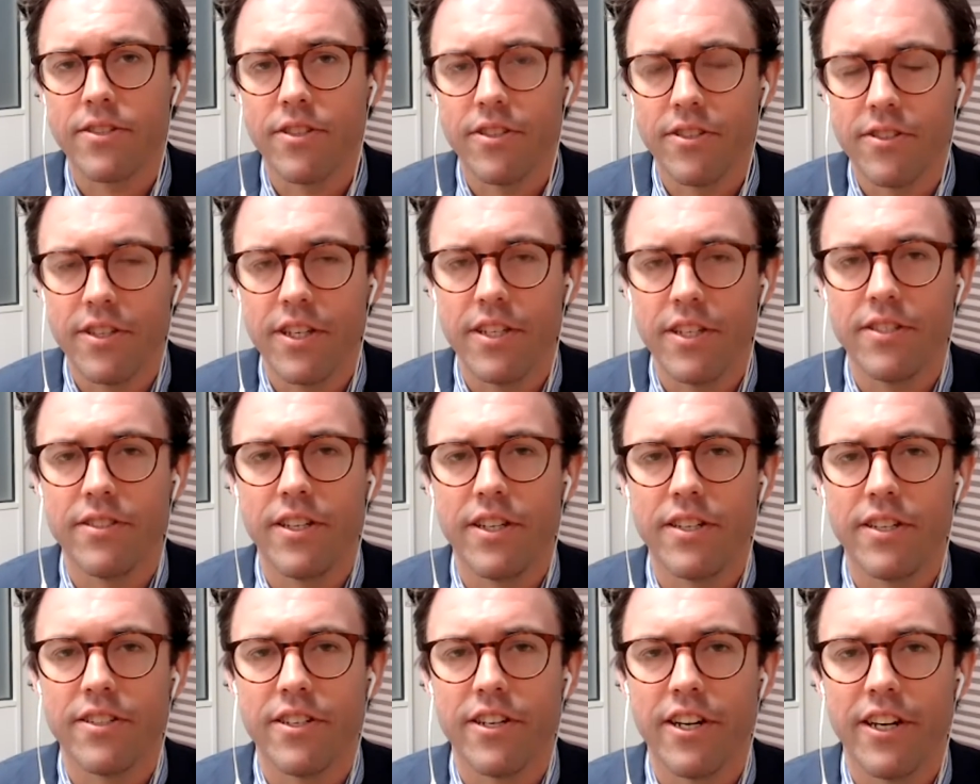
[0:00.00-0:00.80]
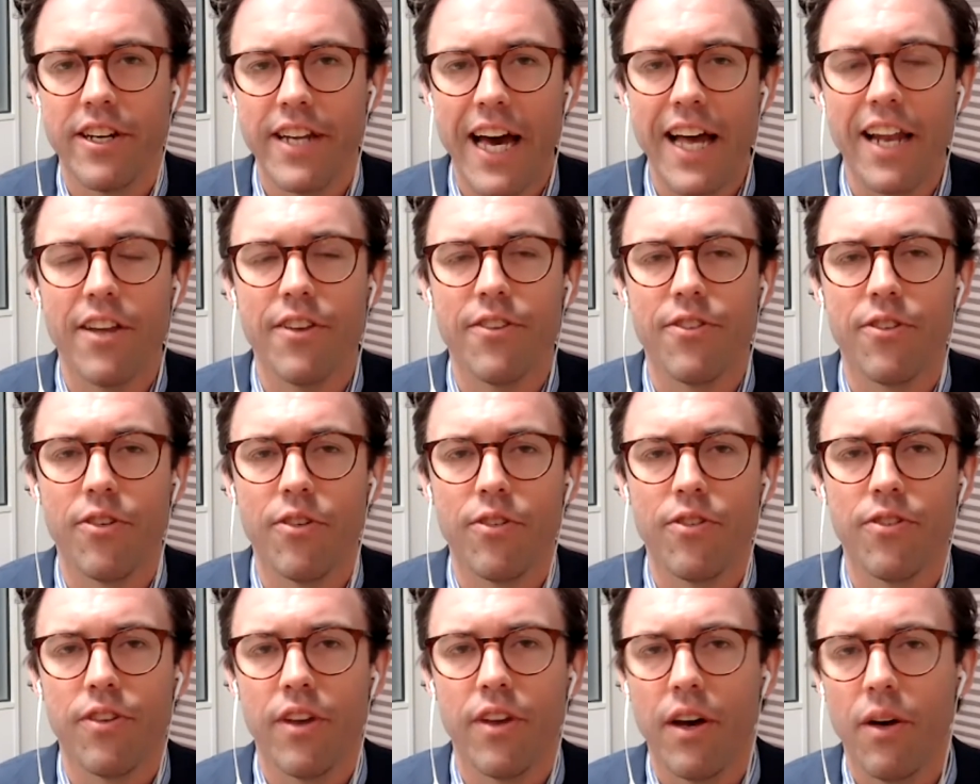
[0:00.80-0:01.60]
statistics and
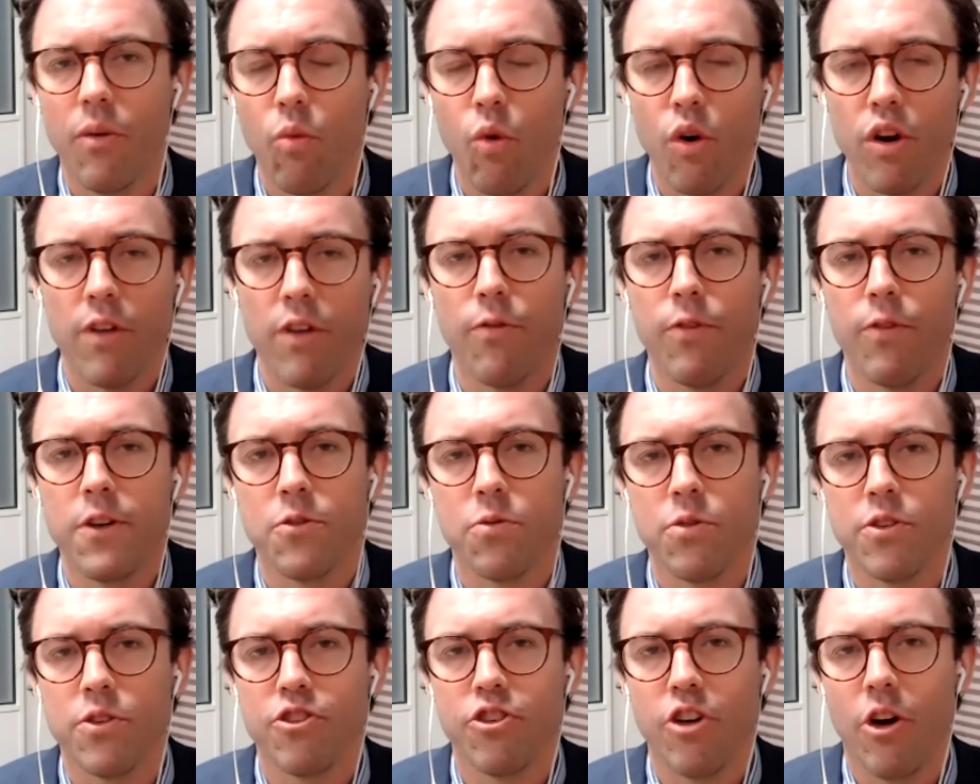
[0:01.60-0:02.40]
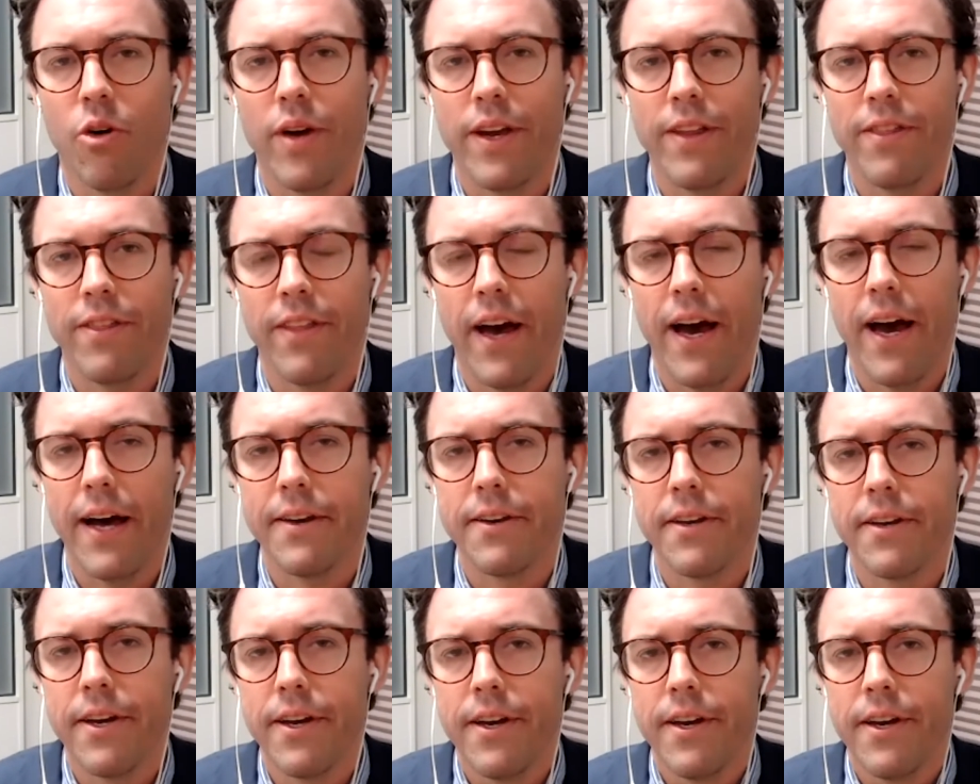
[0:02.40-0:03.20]
analysis, one of which was showing
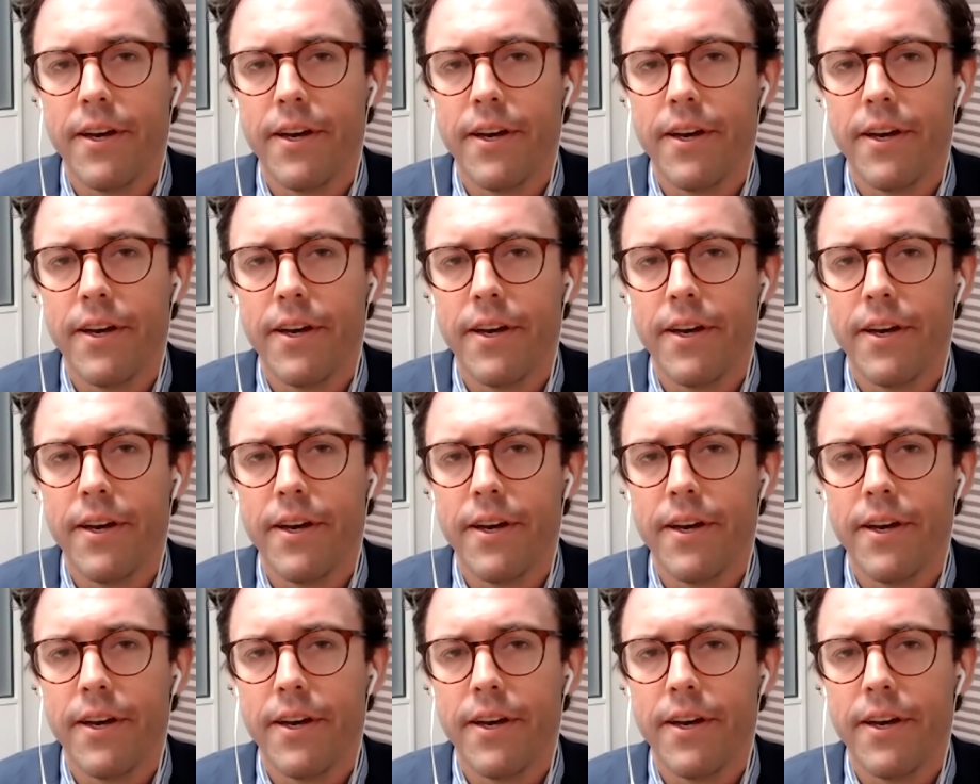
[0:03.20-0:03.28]
that